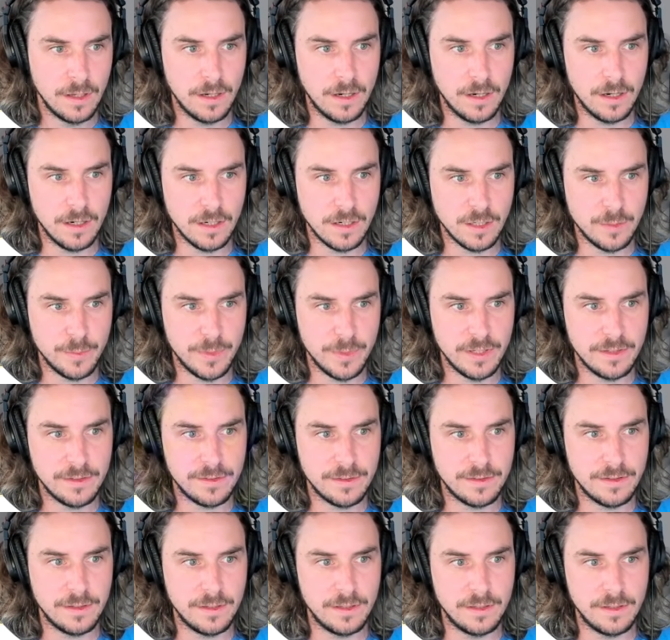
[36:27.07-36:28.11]

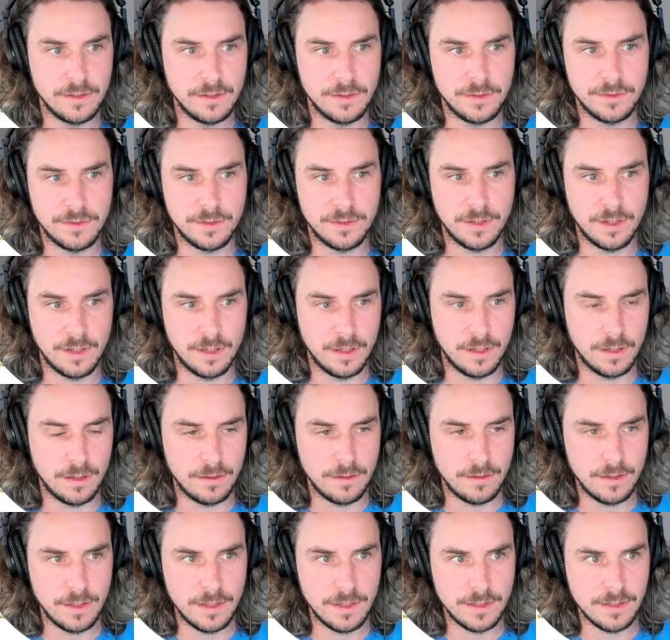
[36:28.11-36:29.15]
arguments is
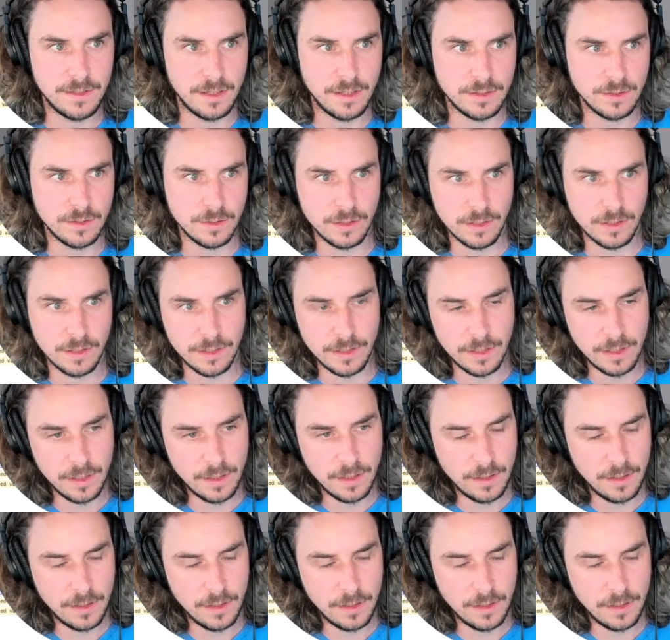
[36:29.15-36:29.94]
not so good.